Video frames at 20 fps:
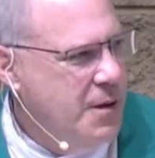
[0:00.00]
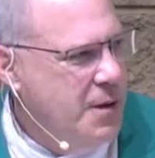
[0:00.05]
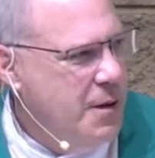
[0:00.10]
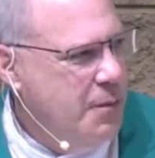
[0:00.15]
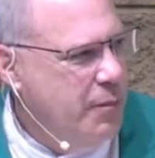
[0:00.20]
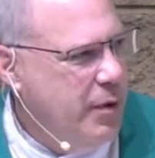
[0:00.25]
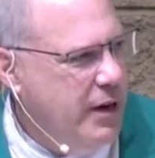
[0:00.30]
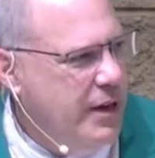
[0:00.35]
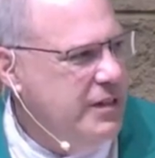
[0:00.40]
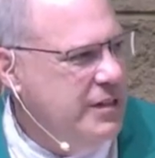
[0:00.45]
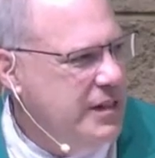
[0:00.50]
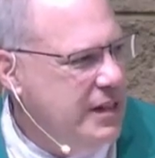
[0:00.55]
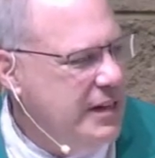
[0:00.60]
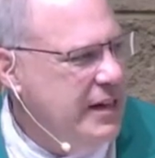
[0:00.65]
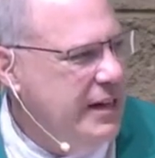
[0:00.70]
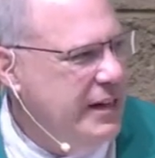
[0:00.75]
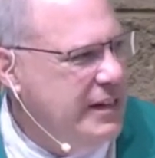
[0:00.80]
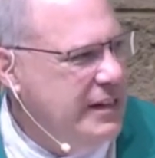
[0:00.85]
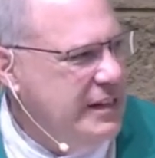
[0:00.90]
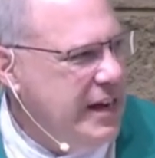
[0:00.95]
But it's an
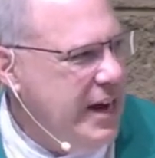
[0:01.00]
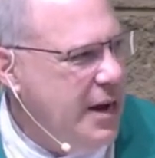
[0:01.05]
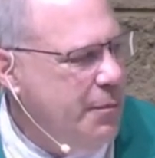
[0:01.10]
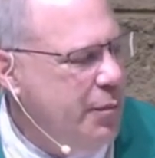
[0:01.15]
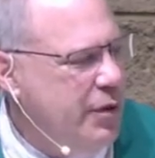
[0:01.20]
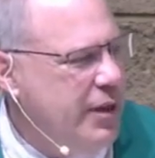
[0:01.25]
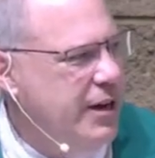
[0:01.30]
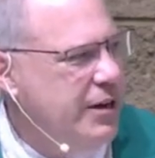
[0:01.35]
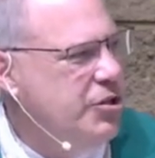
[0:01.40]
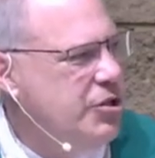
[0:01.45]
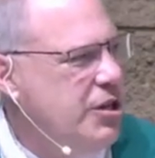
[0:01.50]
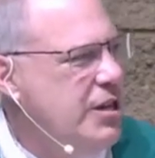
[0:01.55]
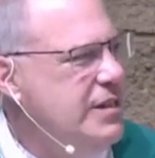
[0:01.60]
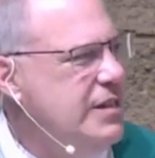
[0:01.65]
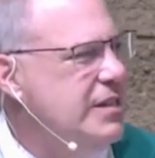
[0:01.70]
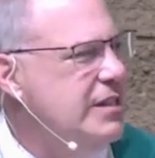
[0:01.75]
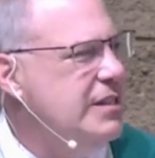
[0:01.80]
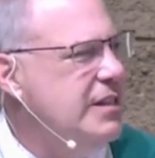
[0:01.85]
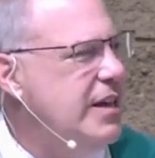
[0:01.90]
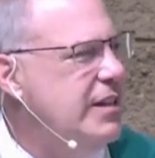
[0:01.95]
example that
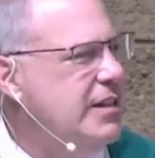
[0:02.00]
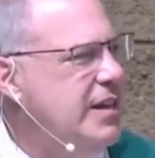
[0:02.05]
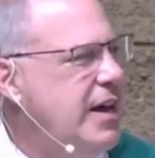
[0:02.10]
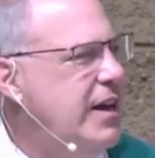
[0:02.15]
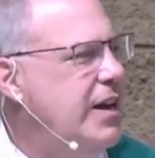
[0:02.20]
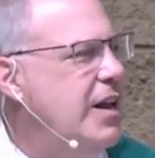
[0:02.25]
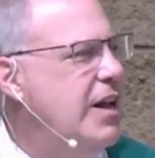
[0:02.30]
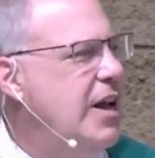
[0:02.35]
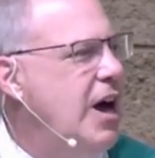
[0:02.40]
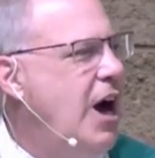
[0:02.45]
Jesus said that